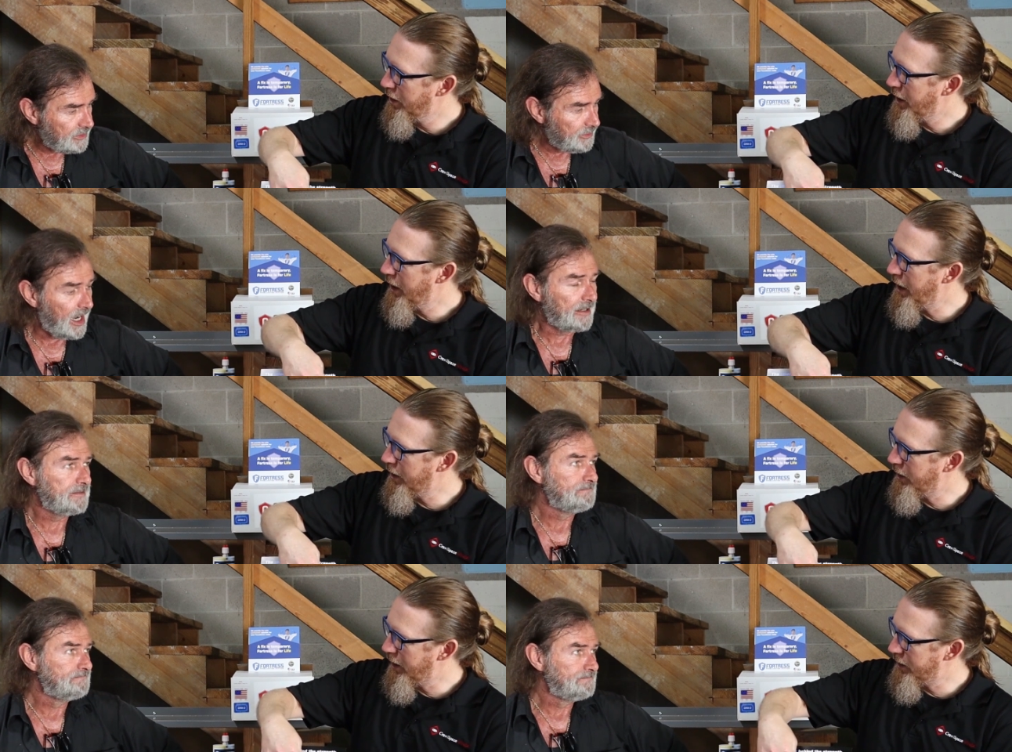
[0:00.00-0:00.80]
Speaker 1: Correct.
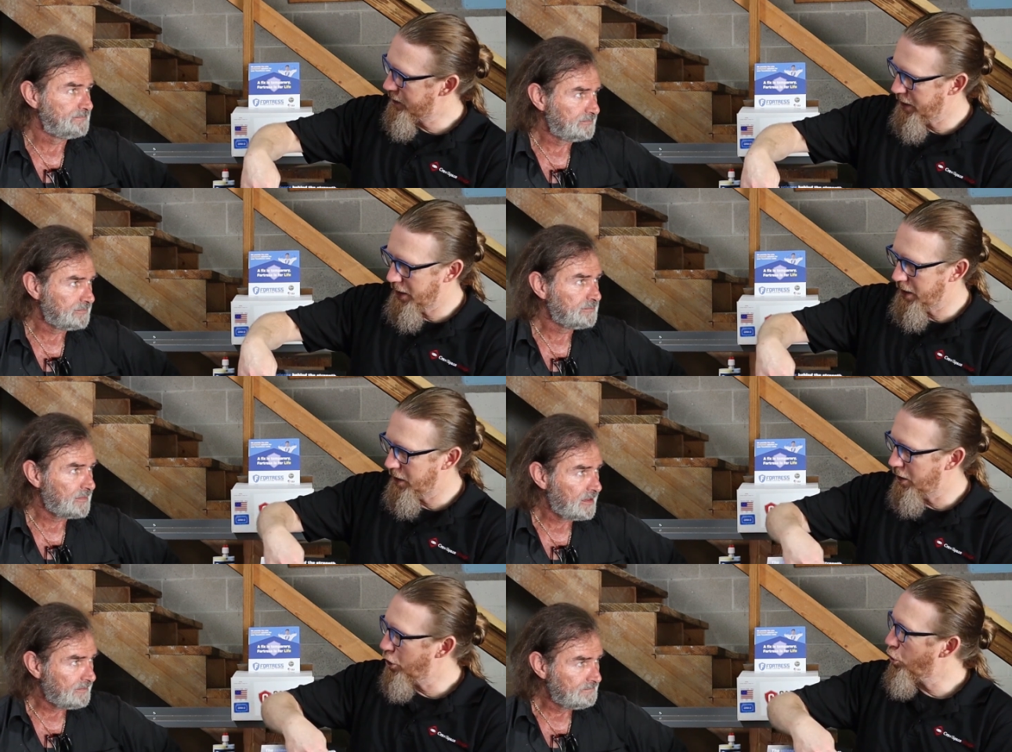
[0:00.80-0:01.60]
And, and
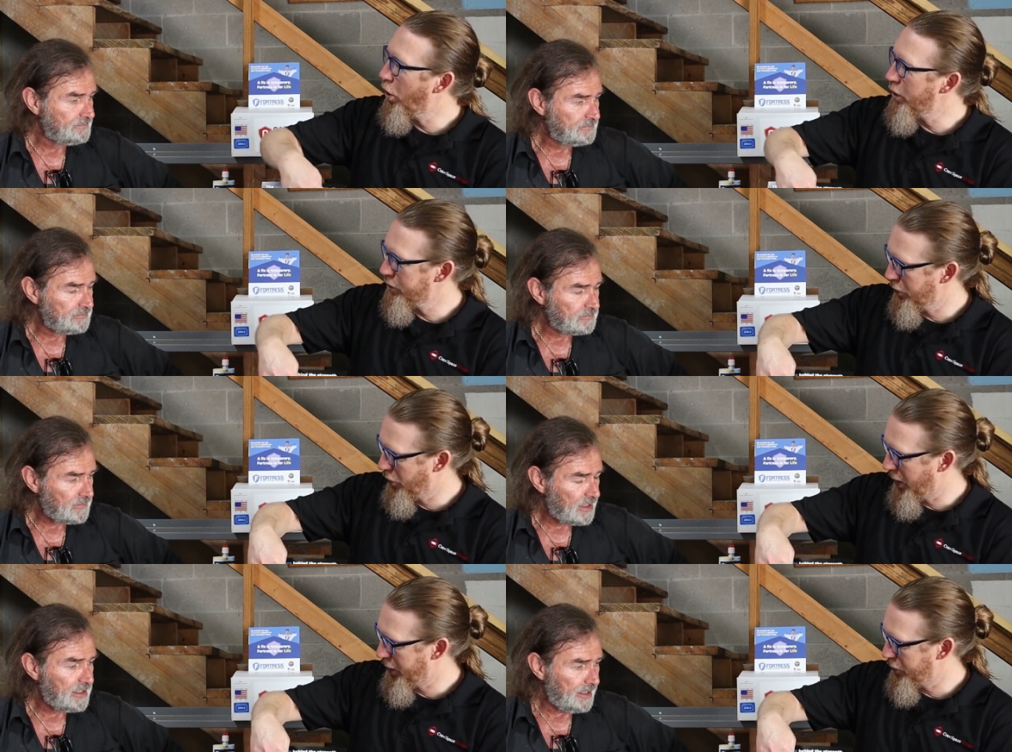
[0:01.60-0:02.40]
sinking it across the
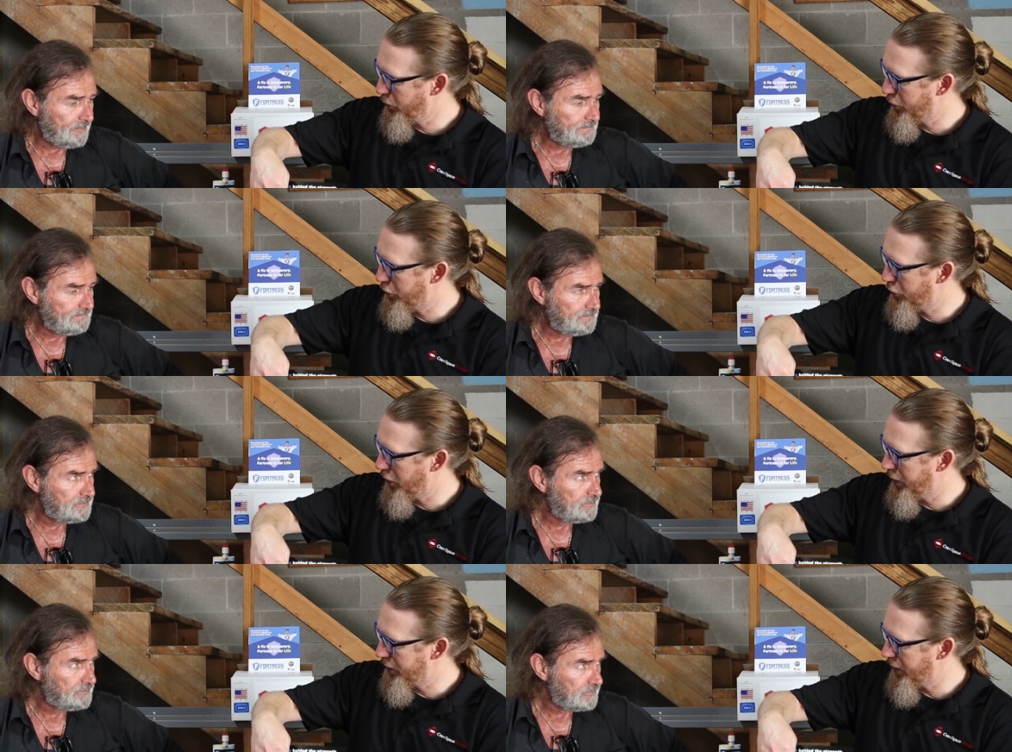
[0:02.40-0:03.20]
crack is what you're
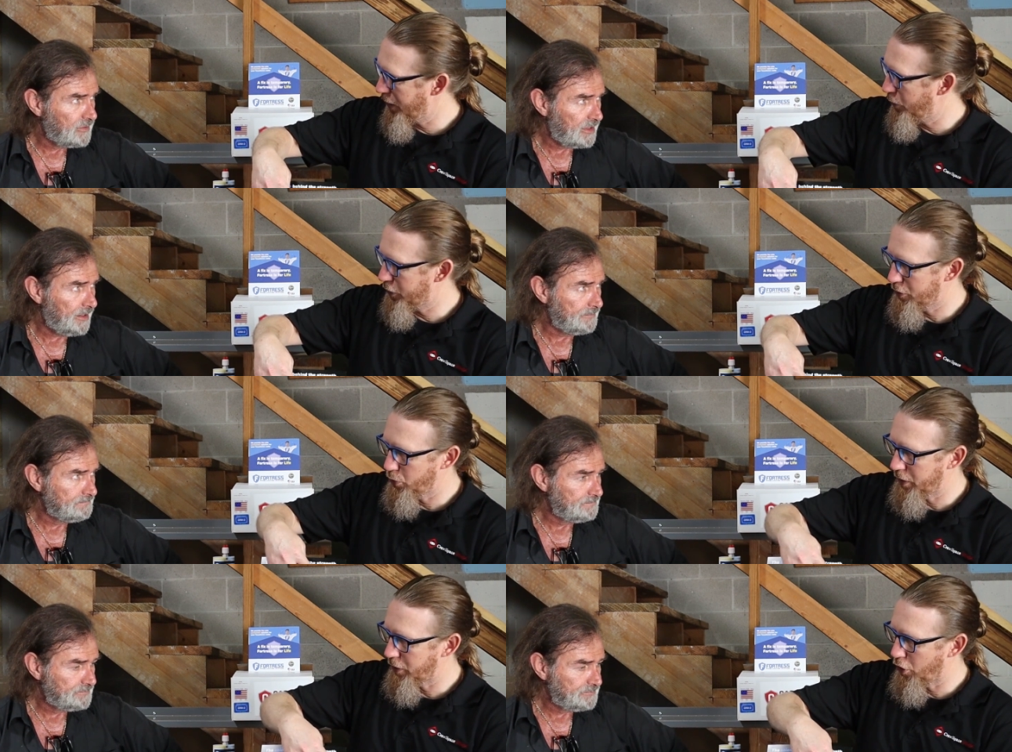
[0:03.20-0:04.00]
trying to say, which yep.
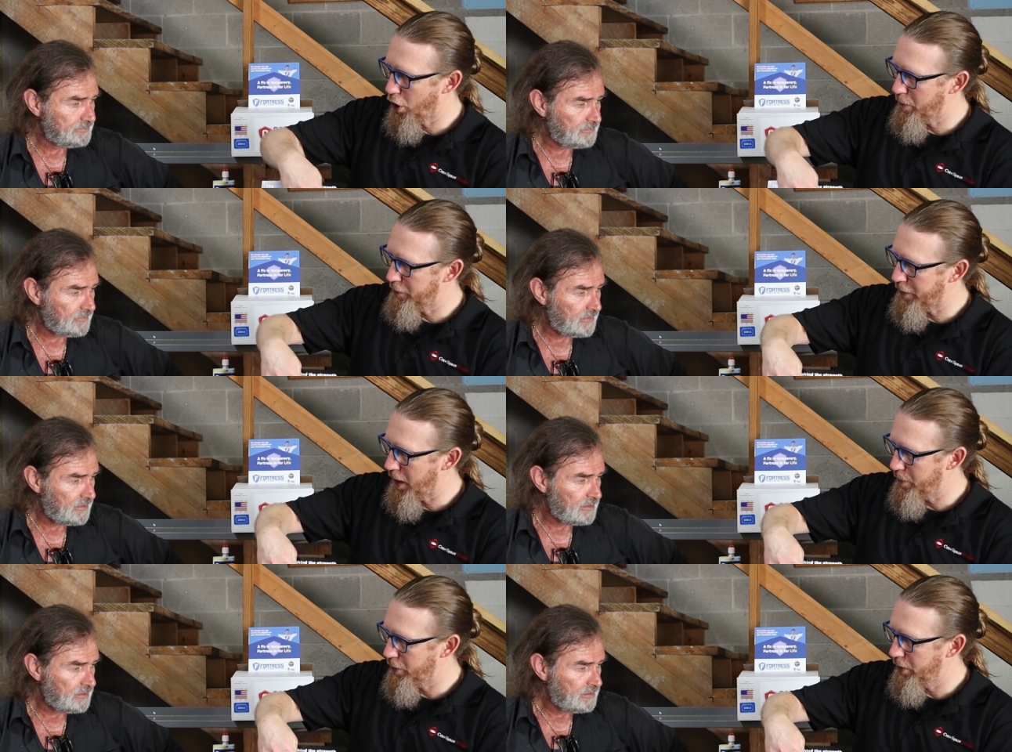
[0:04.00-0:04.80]
is what the carbon
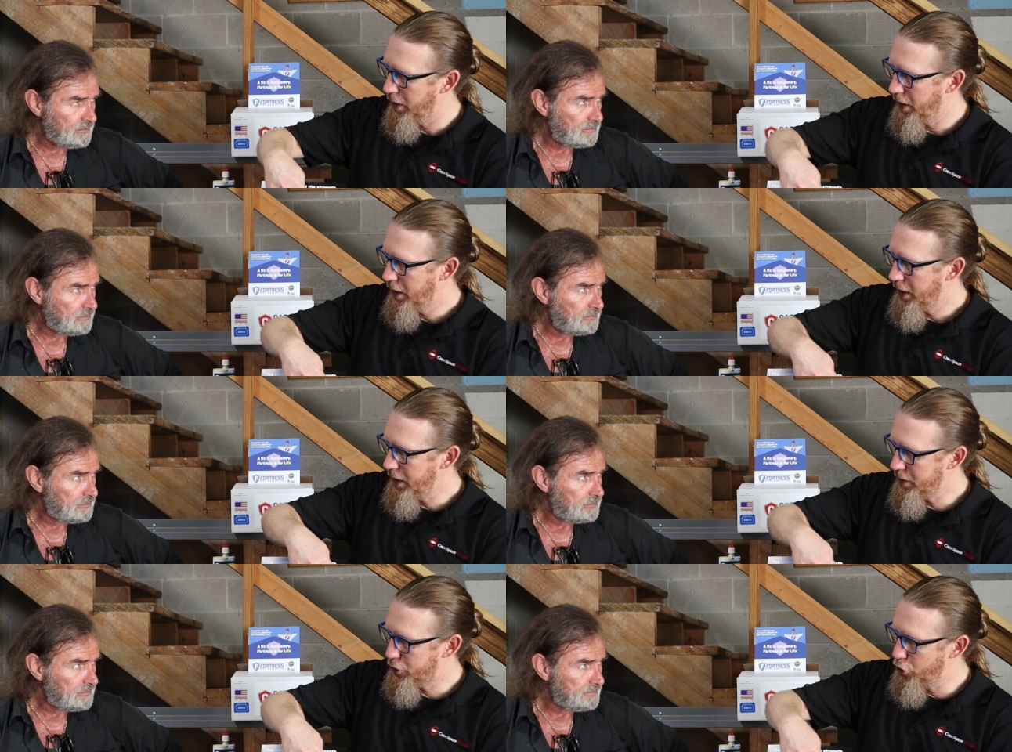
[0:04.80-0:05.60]
fiber
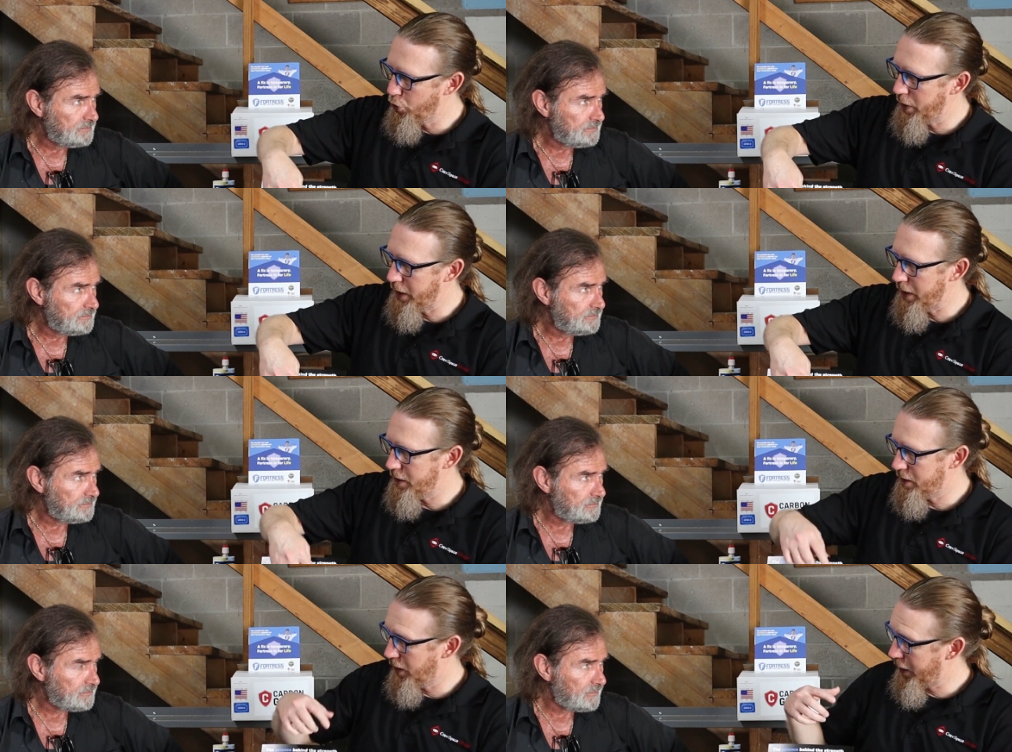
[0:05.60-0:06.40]
is doing
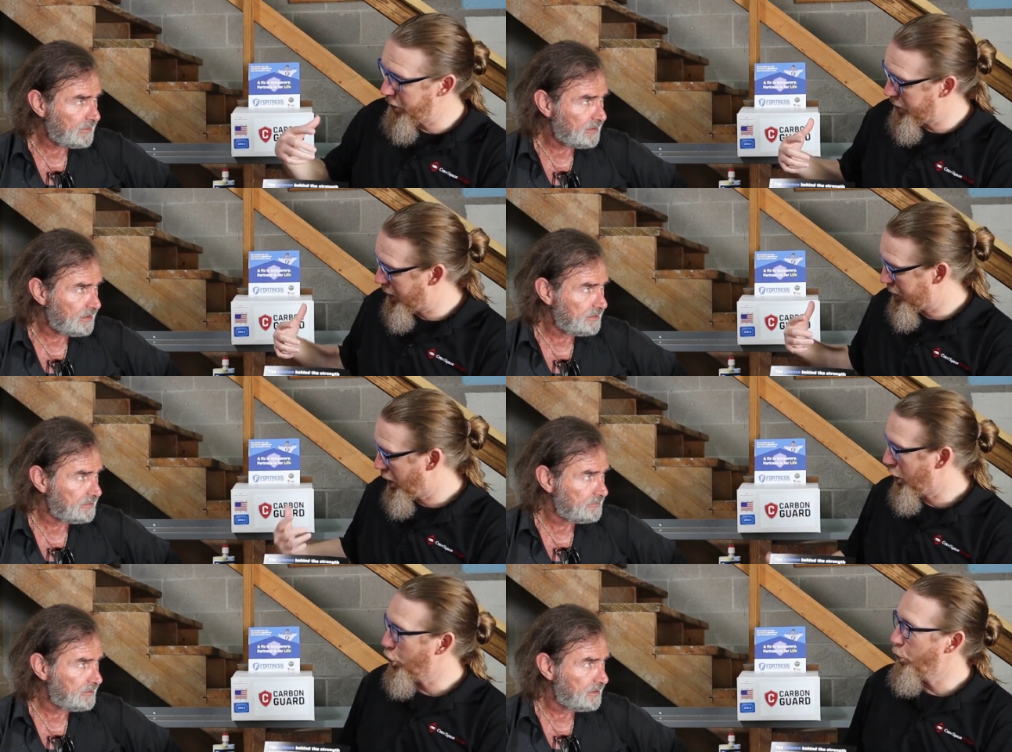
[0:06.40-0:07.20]
is, like you said, it's
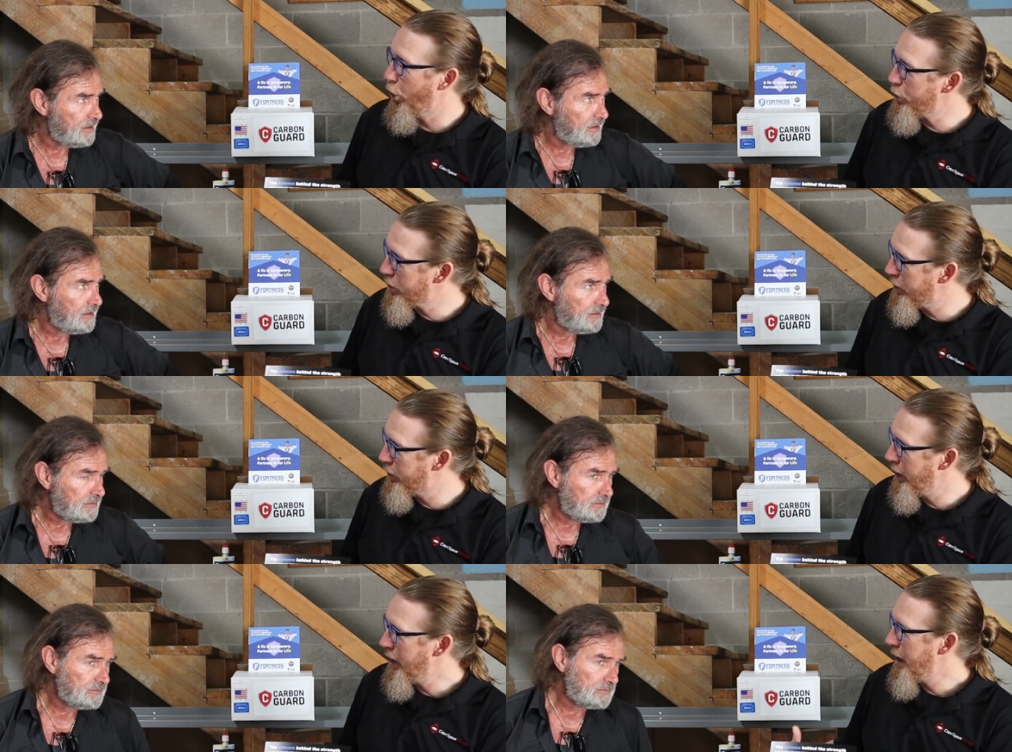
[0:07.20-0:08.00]
non-corrosive